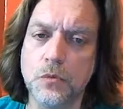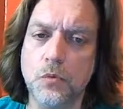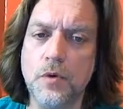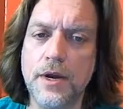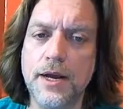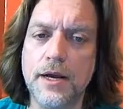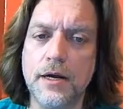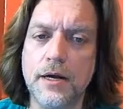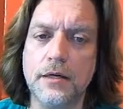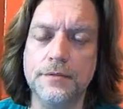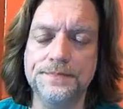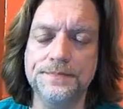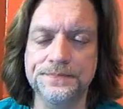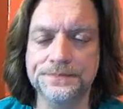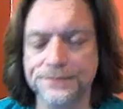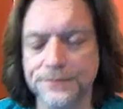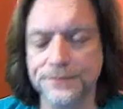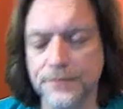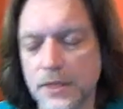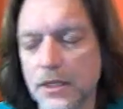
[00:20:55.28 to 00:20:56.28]

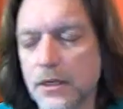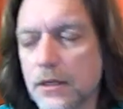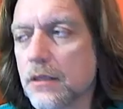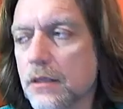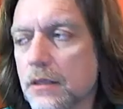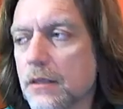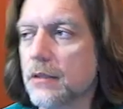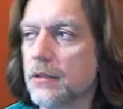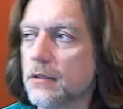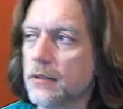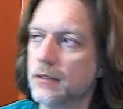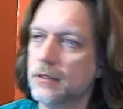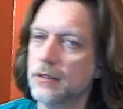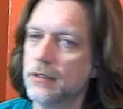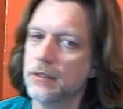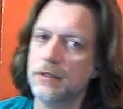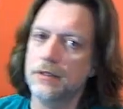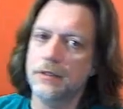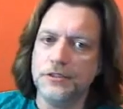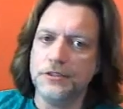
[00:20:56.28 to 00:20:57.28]
well,
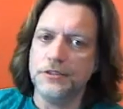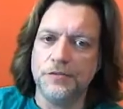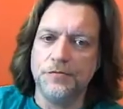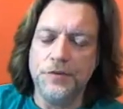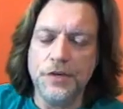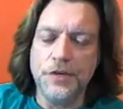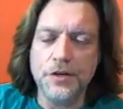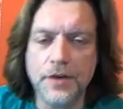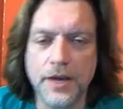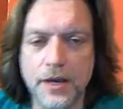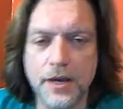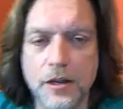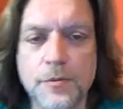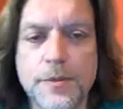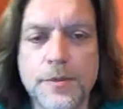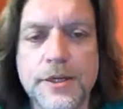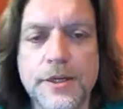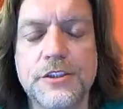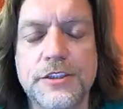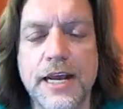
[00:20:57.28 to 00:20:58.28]
there's a few
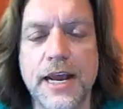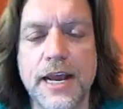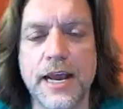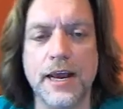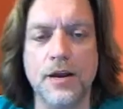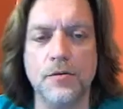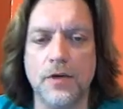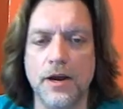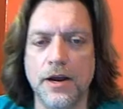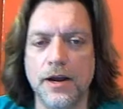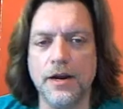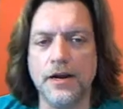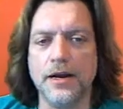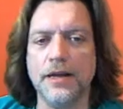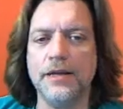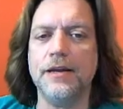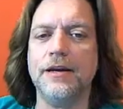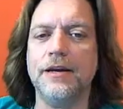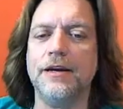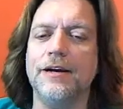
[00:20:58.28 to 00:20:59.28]
elements to
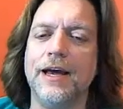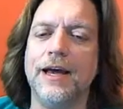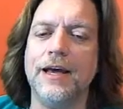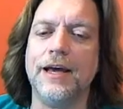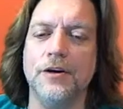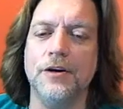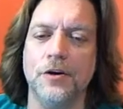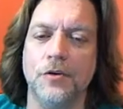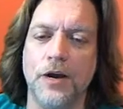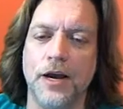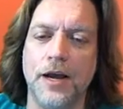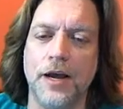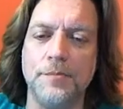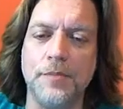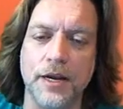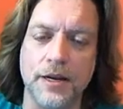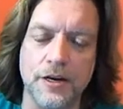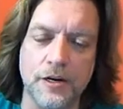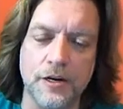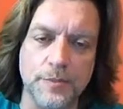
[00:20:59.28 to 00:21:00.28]
handwire. You know, I don't know. I'm
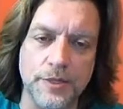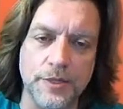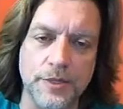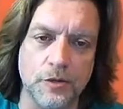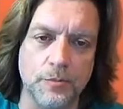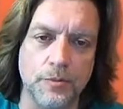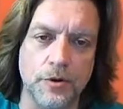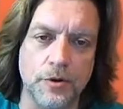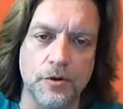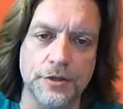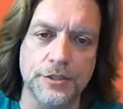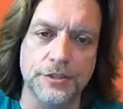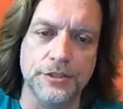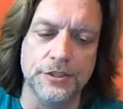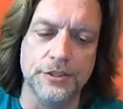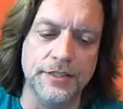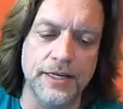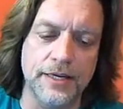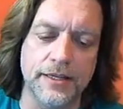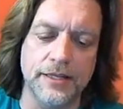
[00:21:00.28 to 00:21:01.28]
not going to be so bold as to
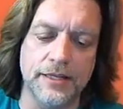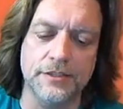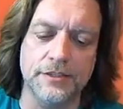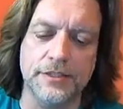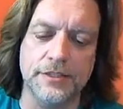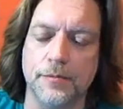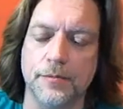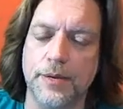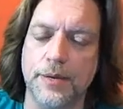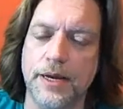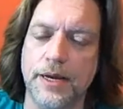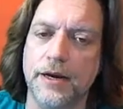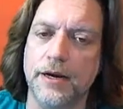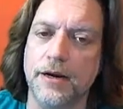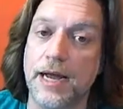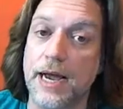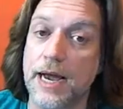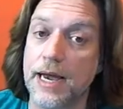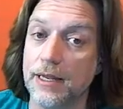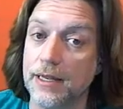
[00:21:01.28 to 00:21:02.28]
say they sound
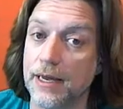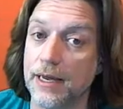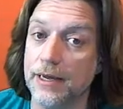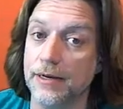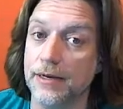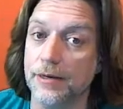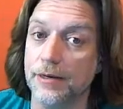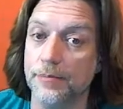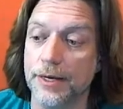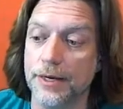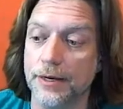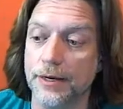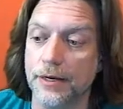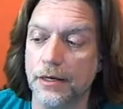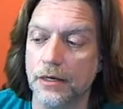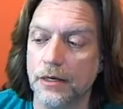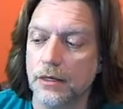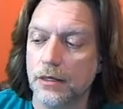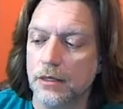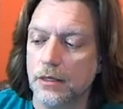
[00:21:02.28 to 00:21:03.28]
better. I like them
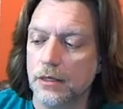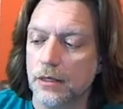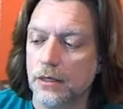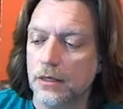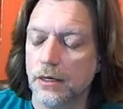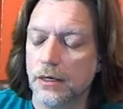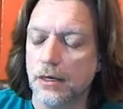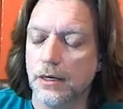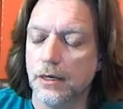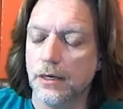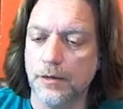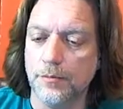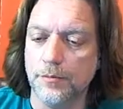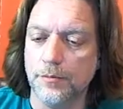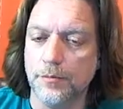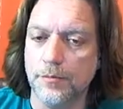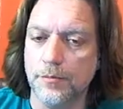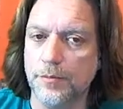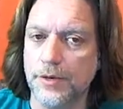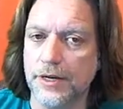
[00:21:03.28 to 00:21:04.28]
better.
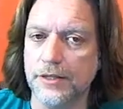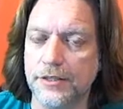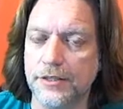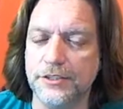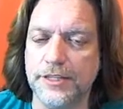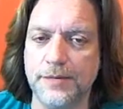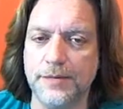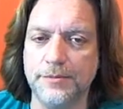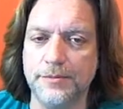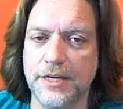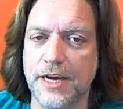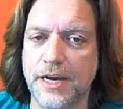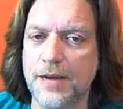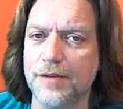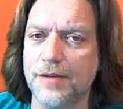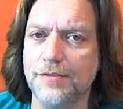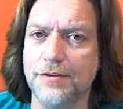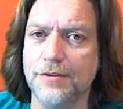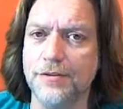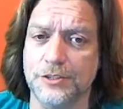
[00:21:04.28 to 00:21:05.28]
Um, but same time,
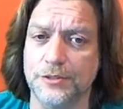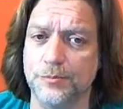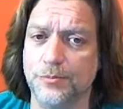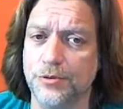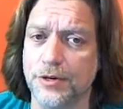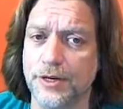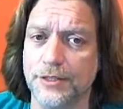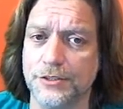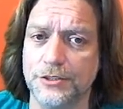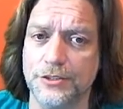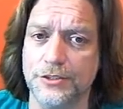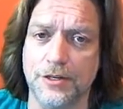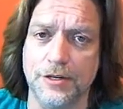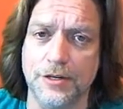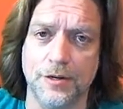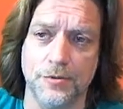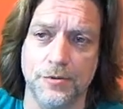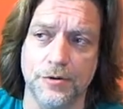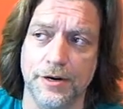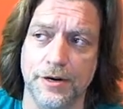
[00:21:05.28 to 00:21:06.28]
I've heard some printed
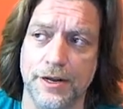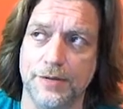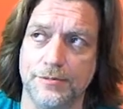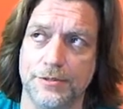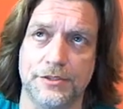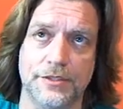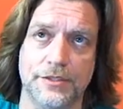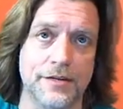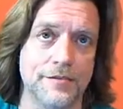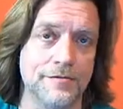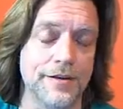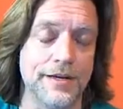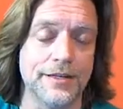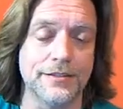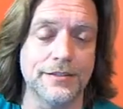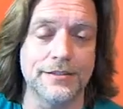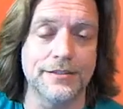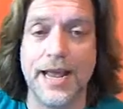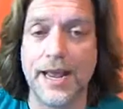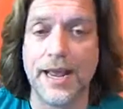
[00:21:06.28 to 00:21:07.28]
circuit board amps that sound
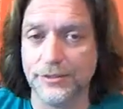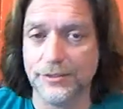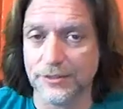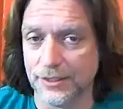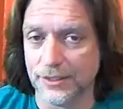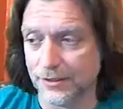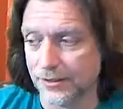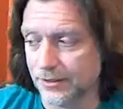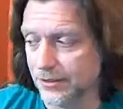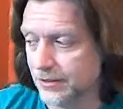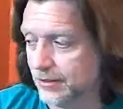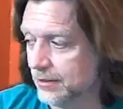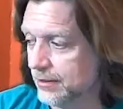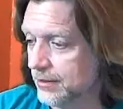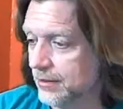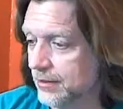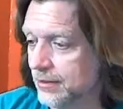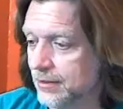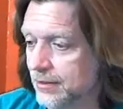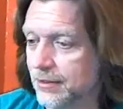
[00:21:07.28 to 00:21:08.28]
fantastic.
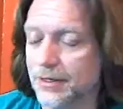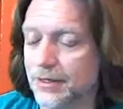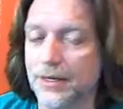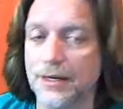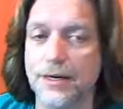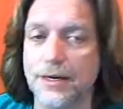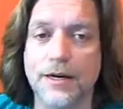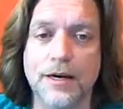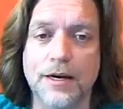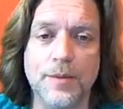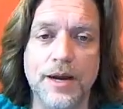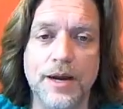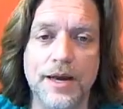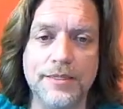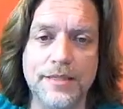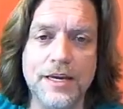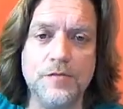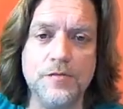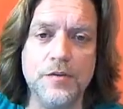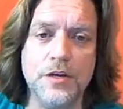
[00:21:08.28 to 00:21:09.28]
Um, I
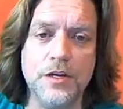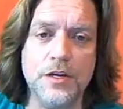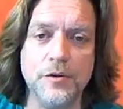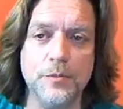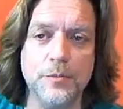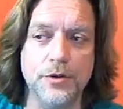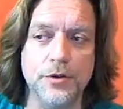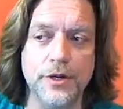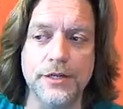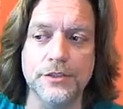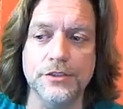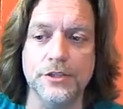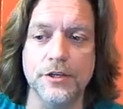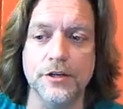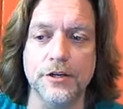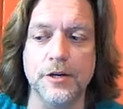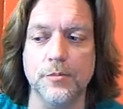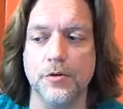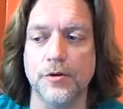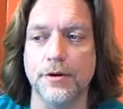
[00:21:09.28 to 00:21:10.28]
think if you do a printed
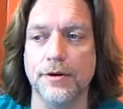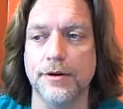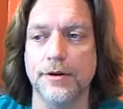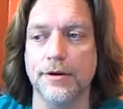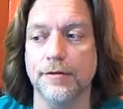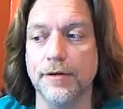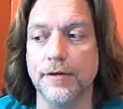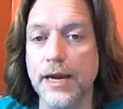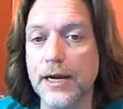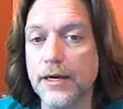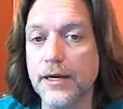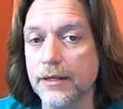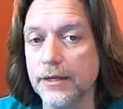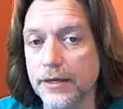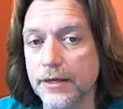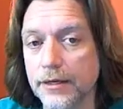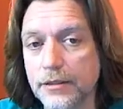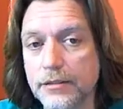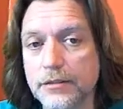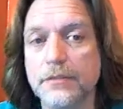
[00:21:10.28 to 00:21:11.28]
circuit board
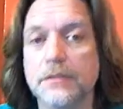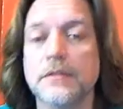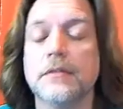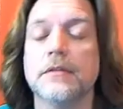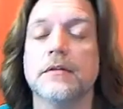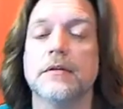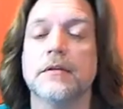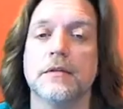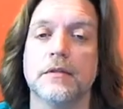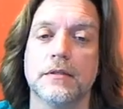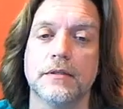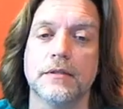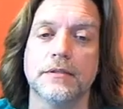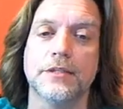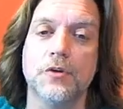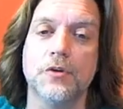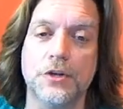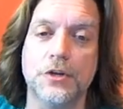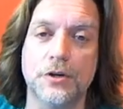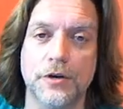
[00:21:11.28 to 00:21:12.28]
correctly,
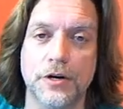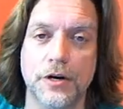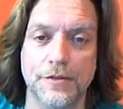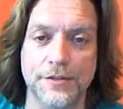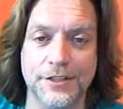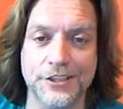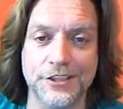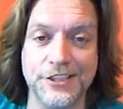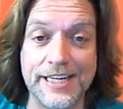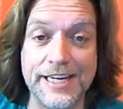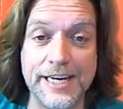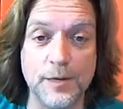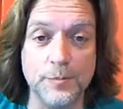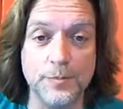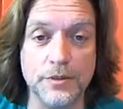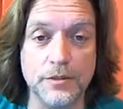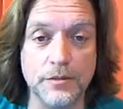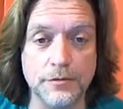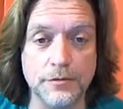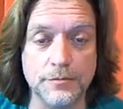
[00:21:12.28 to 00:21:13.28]
don't do it on the cheap,
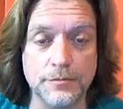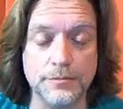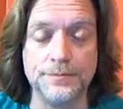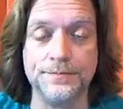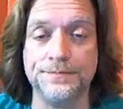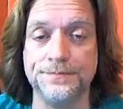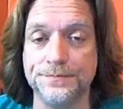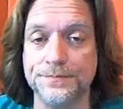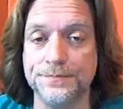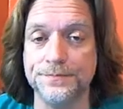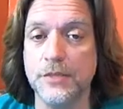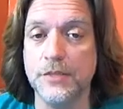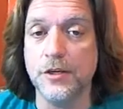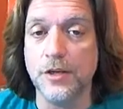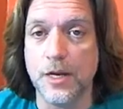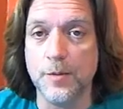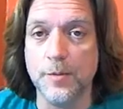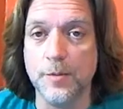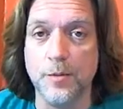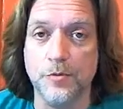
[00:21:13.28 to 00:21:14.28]
you can
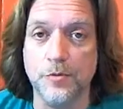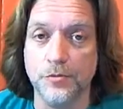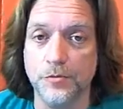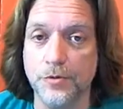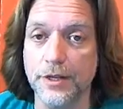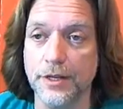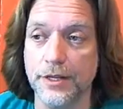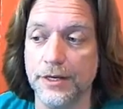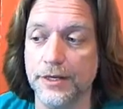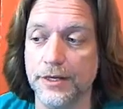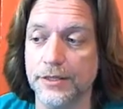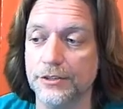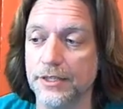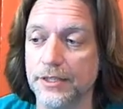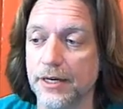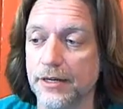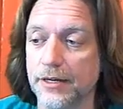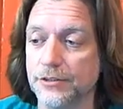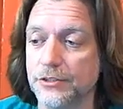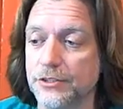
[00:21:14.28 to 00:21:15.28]
come up with really good
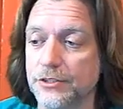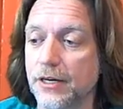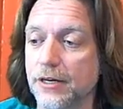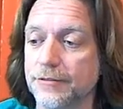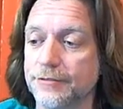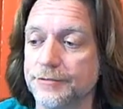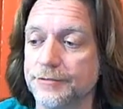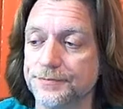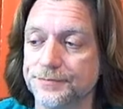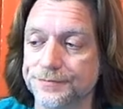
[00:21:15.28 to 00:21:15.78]
sound stuff.